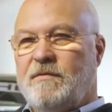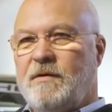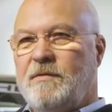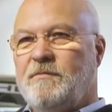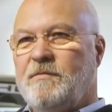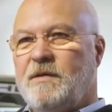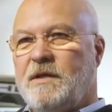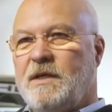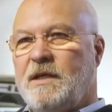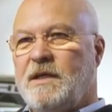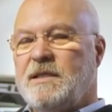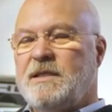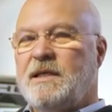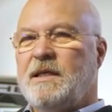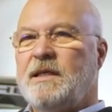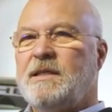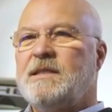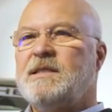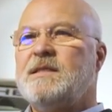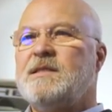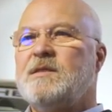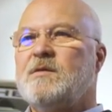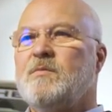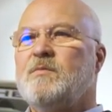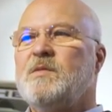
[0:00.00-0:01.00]
if we
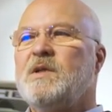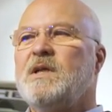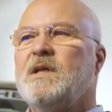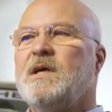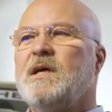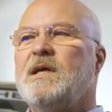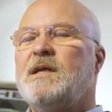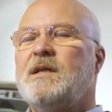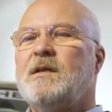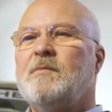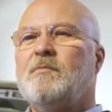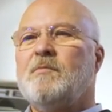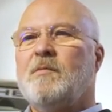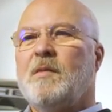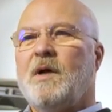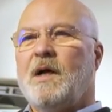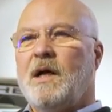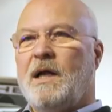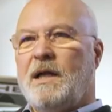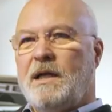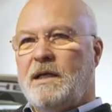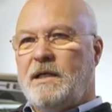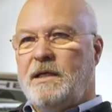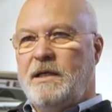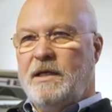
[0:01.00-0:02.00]
rock this
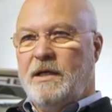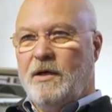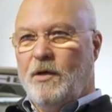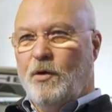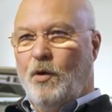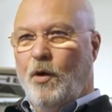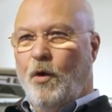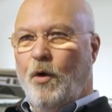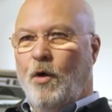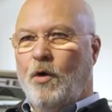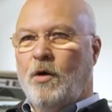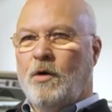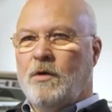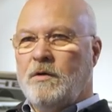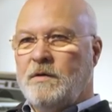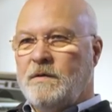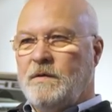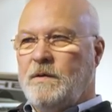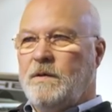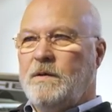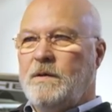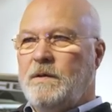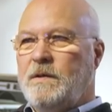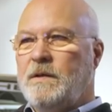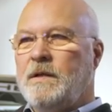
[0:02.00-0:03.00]
thing for the third
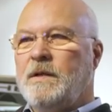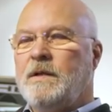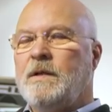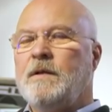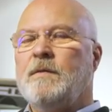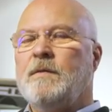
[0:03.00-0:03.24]
time,